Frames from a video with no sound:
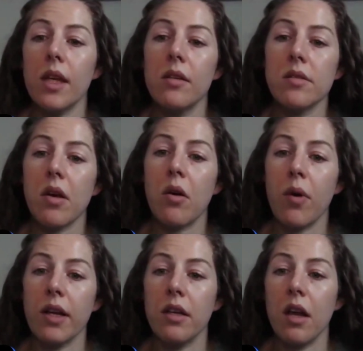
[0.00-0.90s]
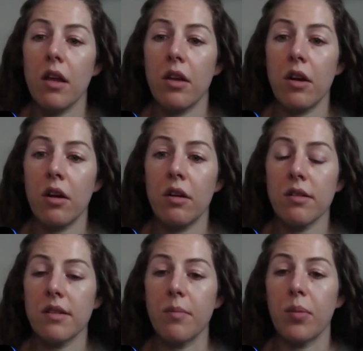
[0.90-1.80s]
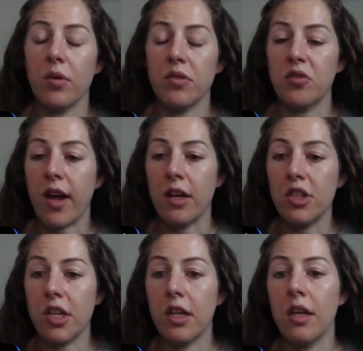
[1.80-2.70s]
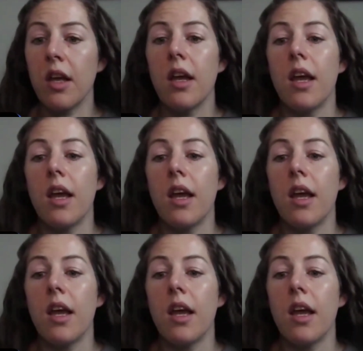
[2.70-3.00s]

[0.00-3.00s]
So another simple strategy